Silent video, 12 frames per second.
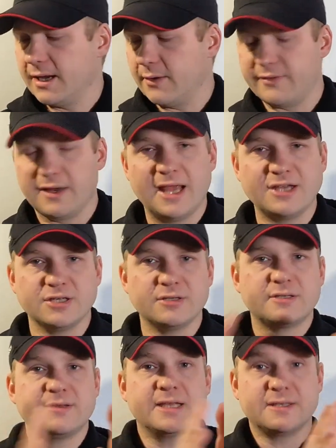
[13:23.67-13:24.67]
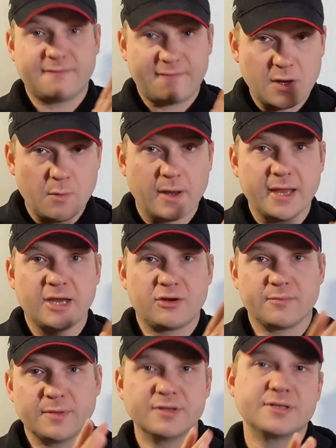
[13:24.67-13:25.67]
With the Legend, there's fewer
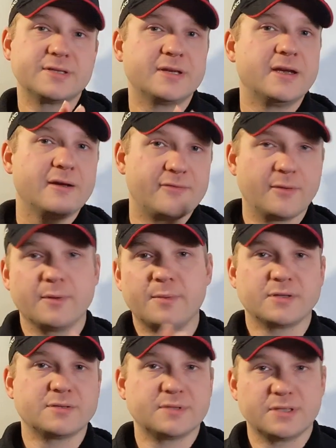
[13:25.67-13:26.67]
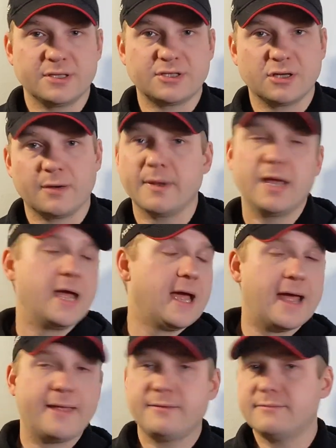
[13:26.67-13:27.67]
increments from the bottom to the top,
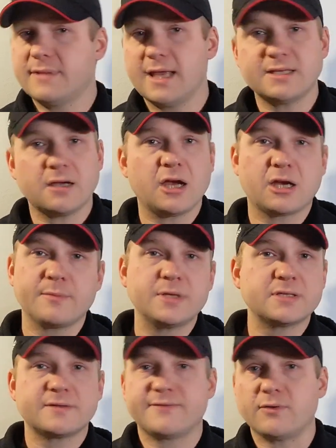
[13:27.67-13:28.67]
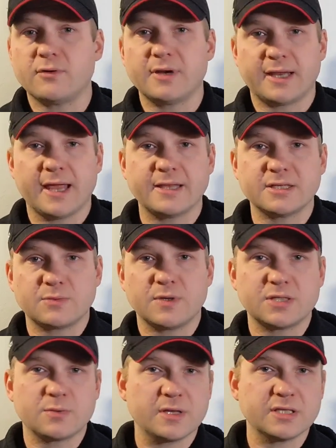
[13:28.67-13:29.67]
and there's arguments for and against
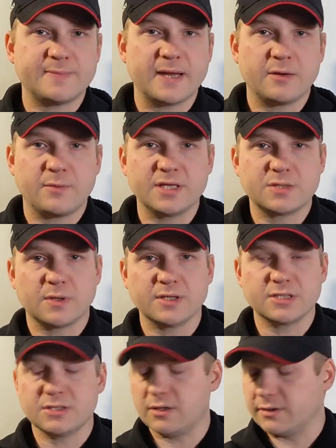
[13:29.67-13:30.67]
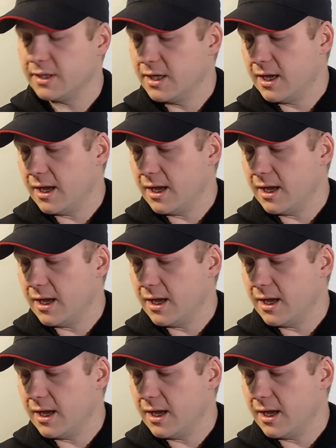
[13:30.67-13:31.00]
which one's better, which one's not.